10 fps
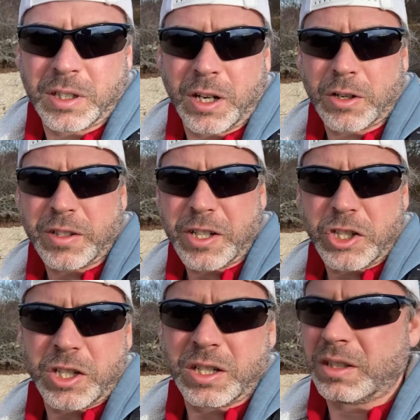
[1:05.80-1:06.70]

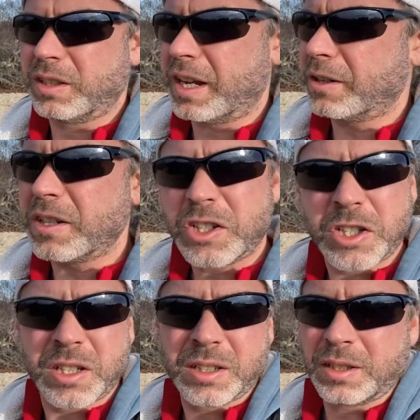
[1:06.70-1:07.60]
garish
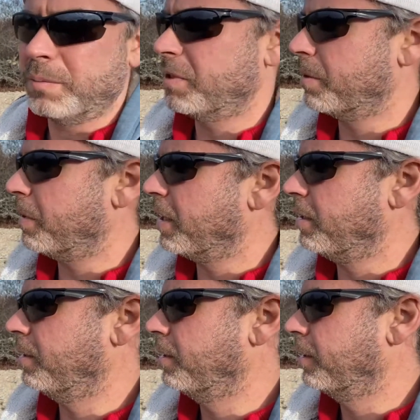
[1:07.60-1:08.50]
comes to
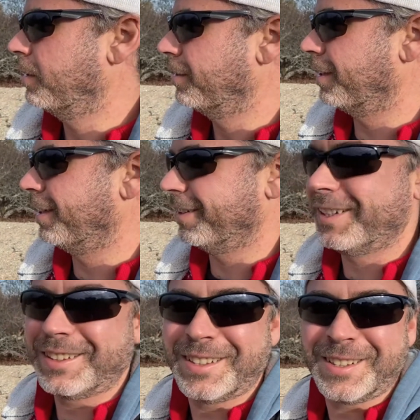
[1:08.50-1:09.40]
mind
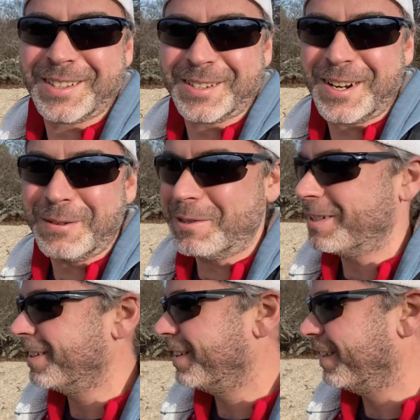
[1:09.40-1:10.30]
to describe it,
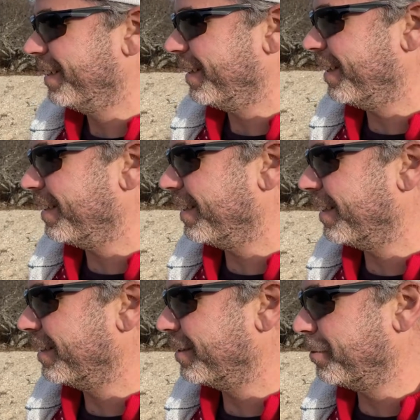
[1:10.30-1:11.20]
and
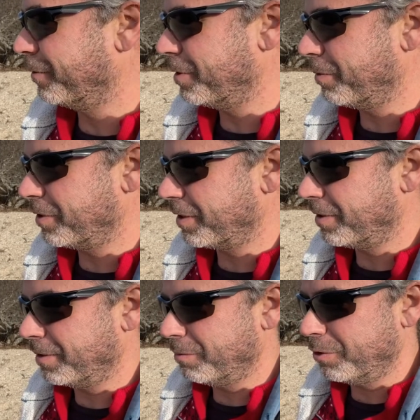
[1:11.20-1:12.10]
hopefully it puts us
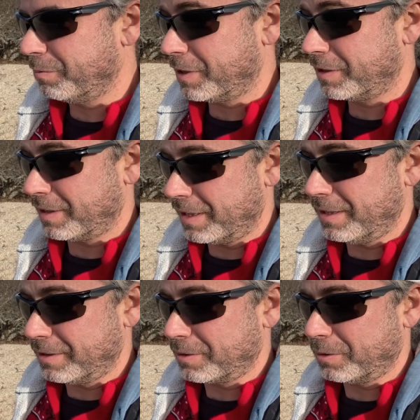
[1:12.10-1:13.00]
in the mood because it
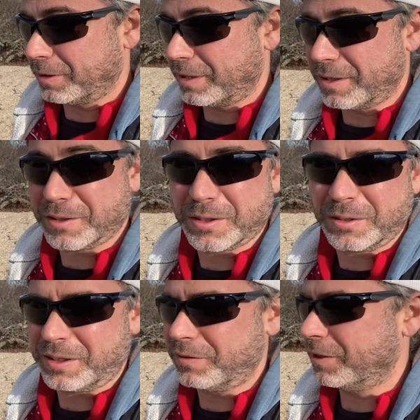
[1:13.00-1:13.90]
is cold out here. It
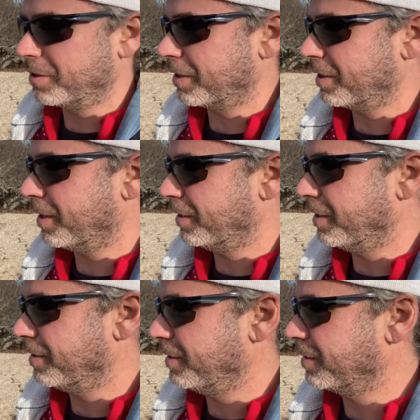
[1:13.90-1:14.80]
certainly feels like the
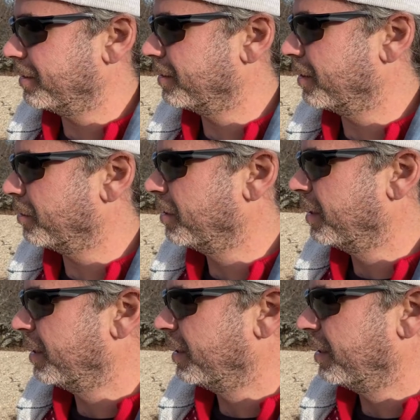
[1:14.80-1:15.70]
holiday season. So
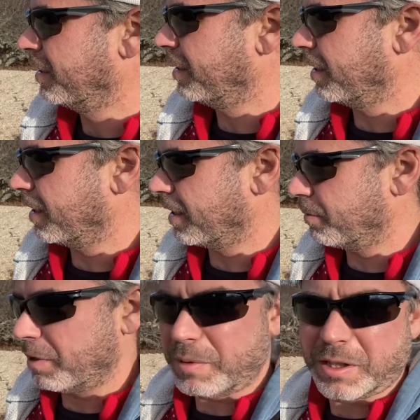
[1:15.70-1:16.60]
yeah, I got
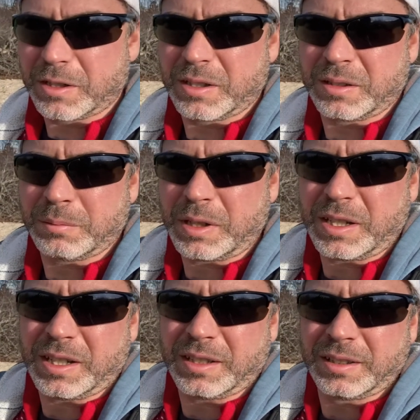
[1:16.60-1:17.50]
my picker,
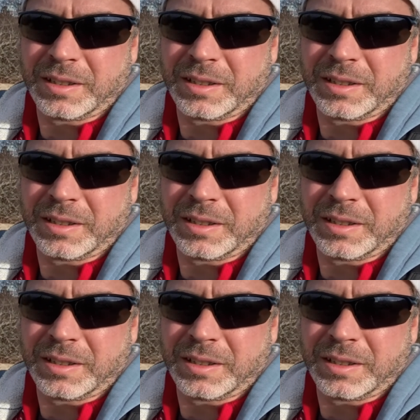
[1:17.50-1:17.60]
my